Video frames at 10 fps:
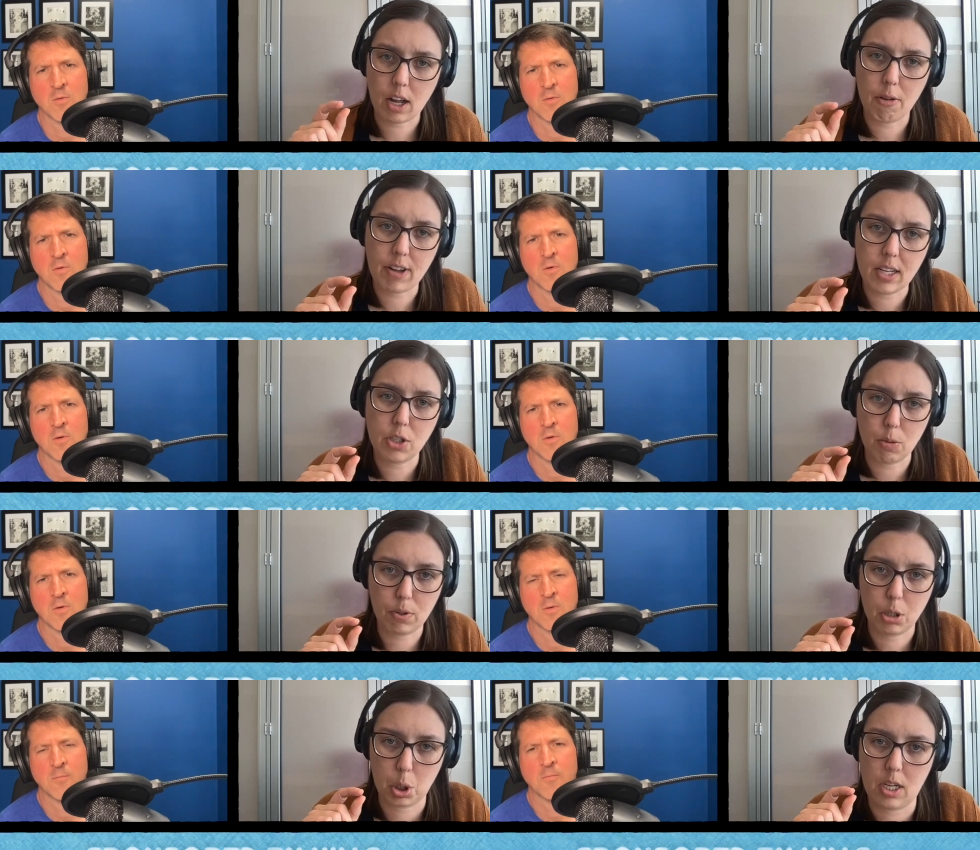Speaker 1: with how fast
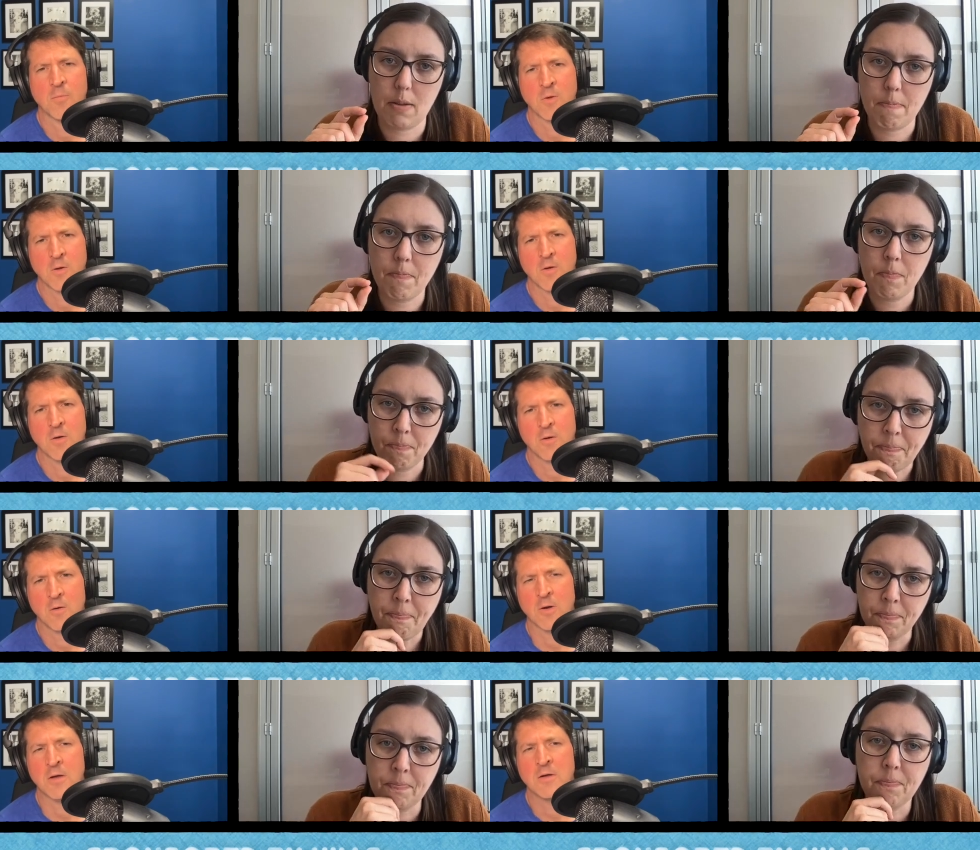you push them.
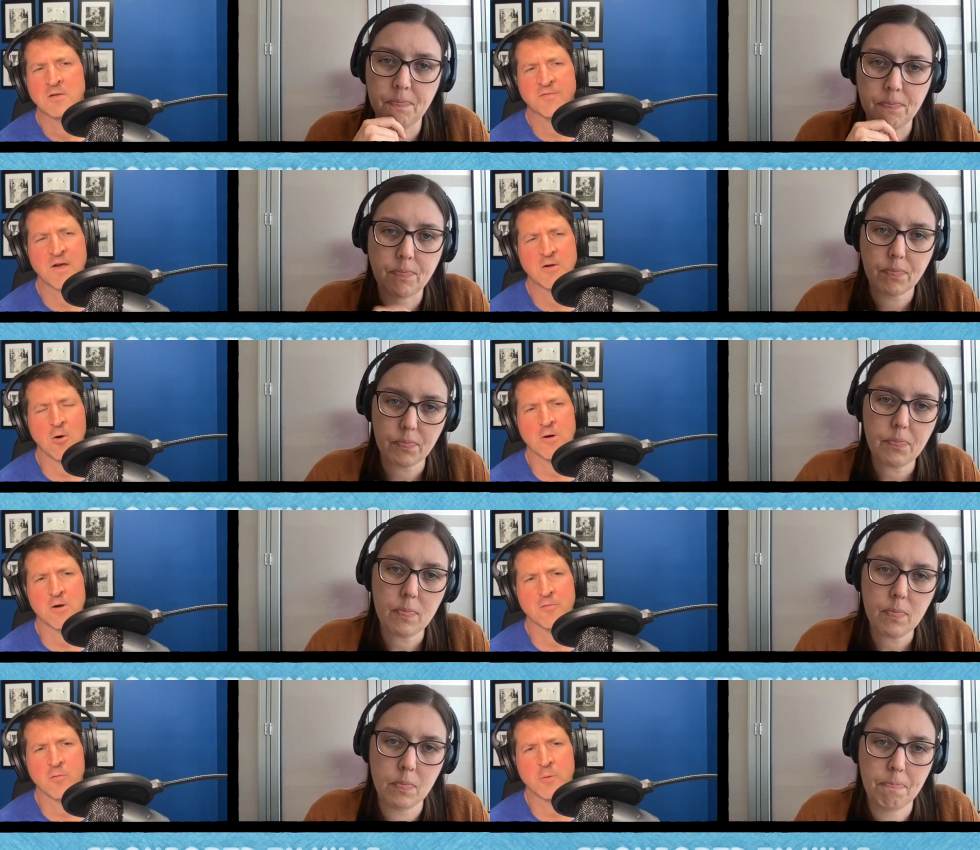Okay.
Speaker 2: Define RER
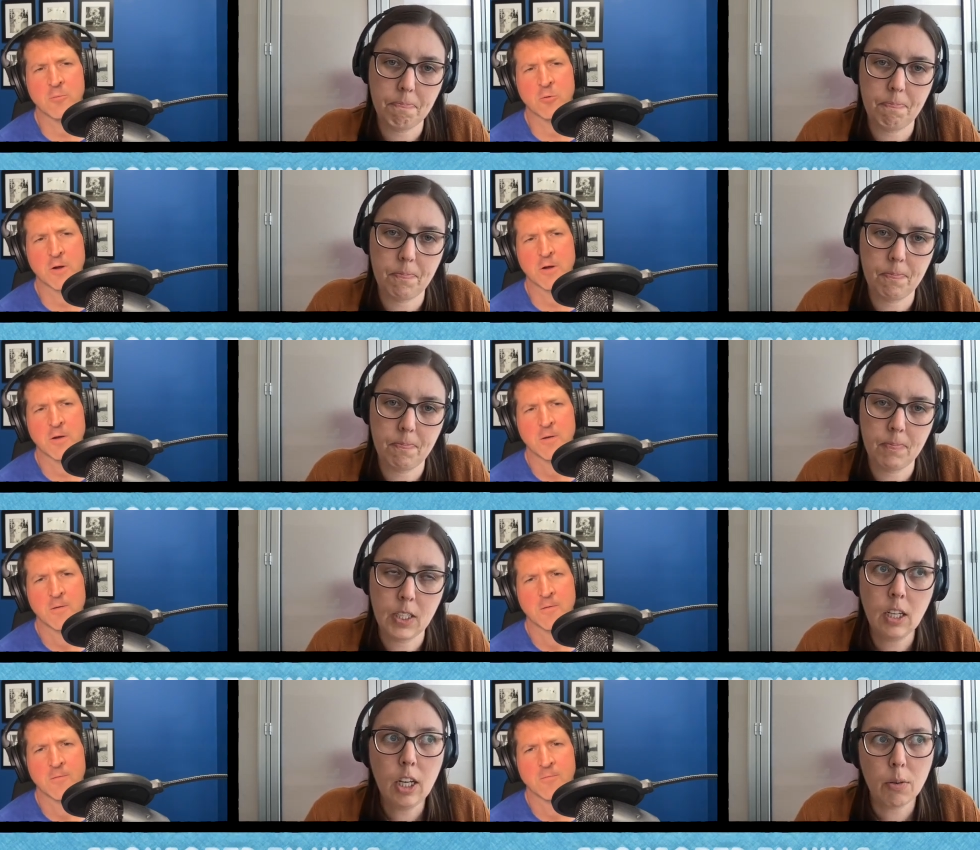for me real quick.
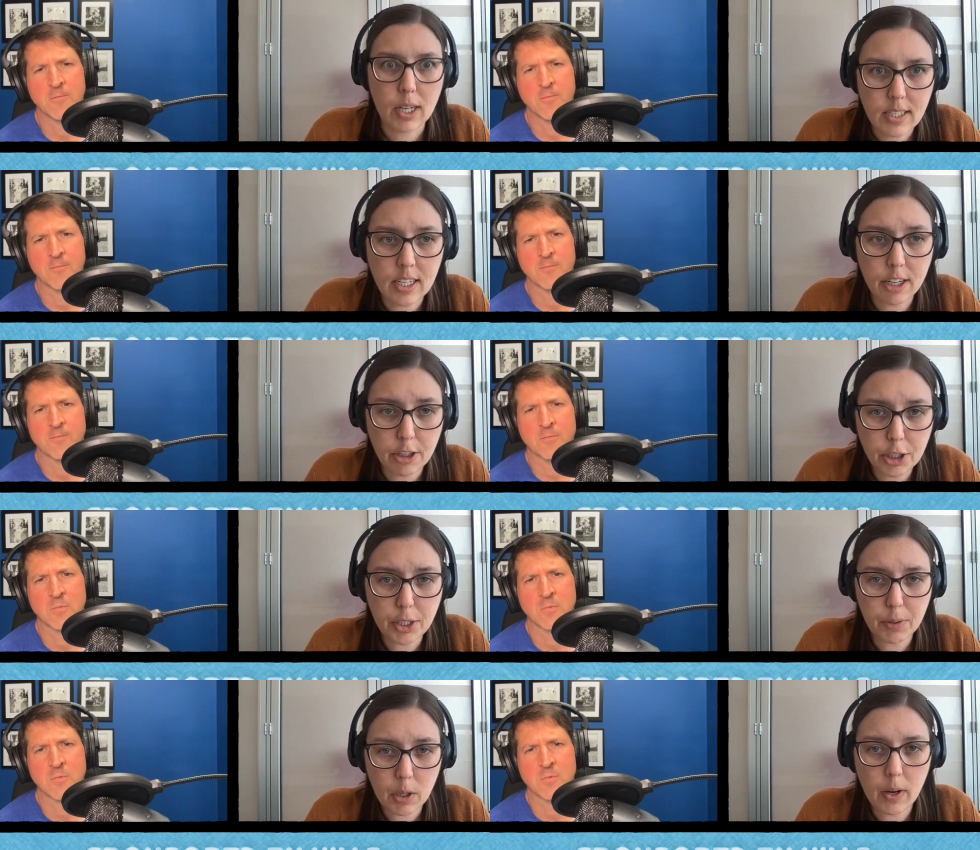
Speaker 1: Resting
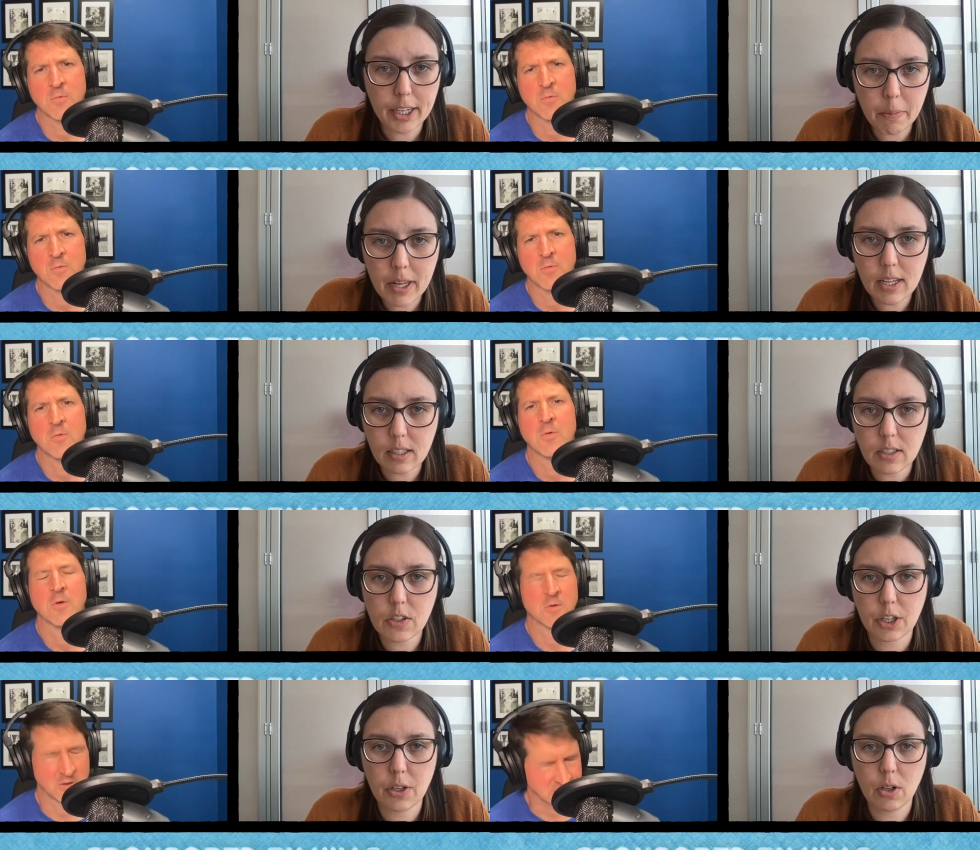energy requirement.
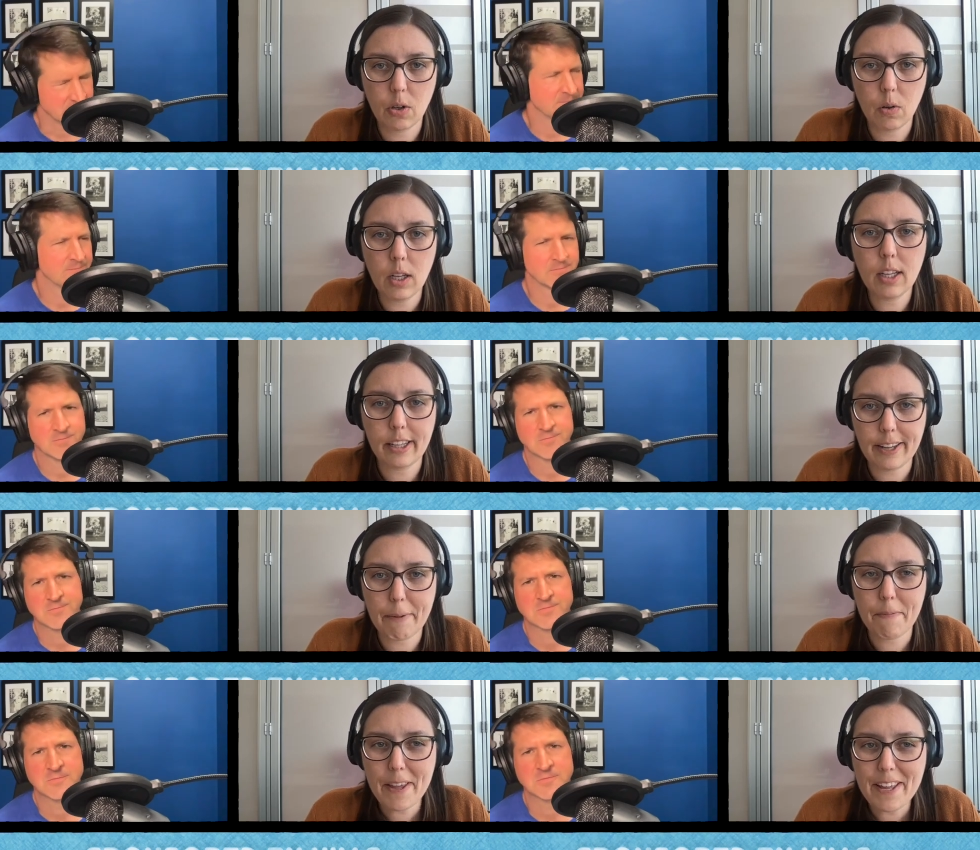Gotcha. So,
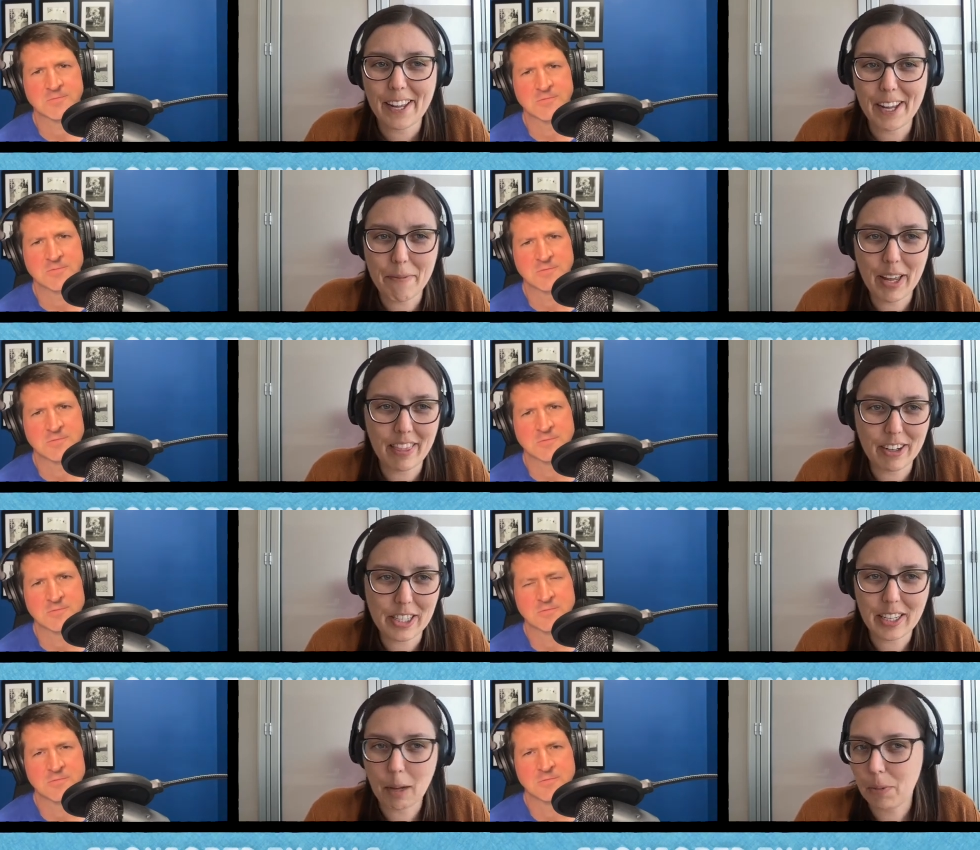yep. Um, and there's